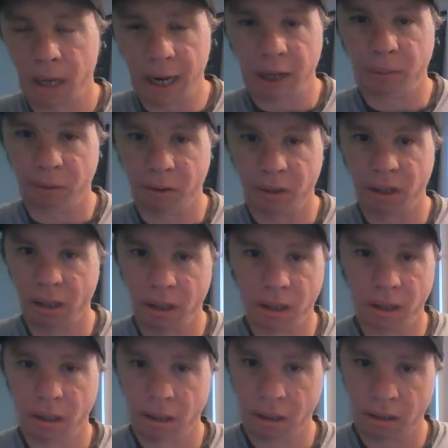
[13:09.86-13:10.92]

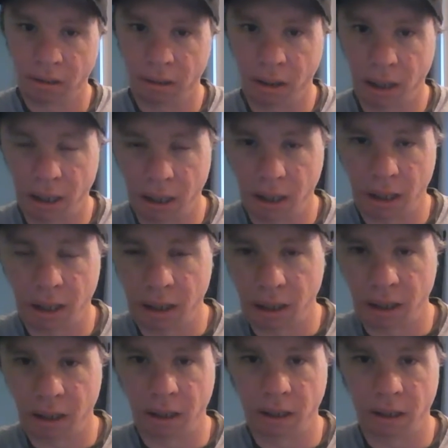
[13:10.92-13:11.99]
expertise
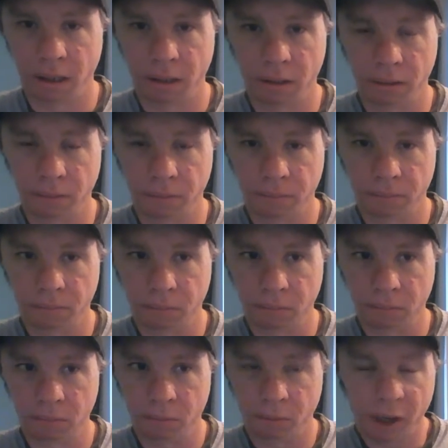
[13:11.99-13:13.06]
in
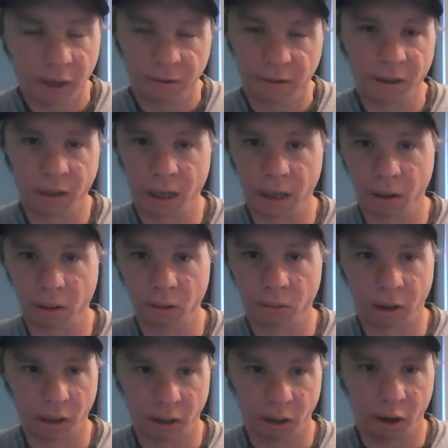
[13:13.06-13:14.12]
whatever it is they do,
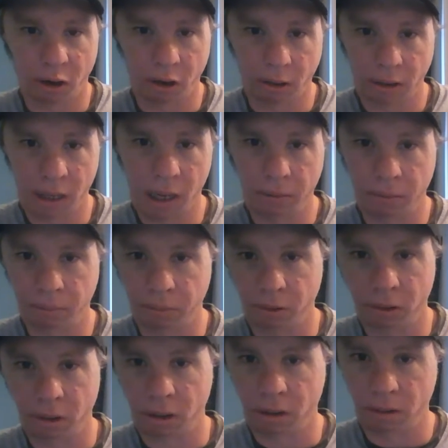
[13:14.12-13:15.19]
whether it's art, comic
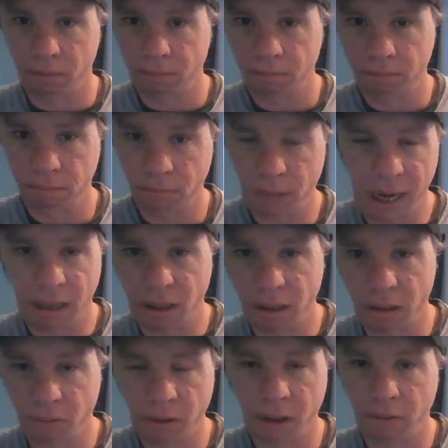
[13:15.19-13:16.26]
books,
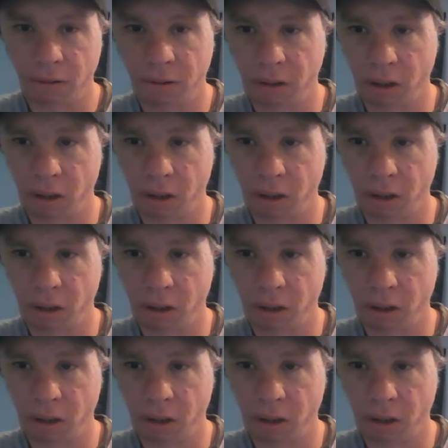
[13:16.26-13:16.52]
acting, whatever.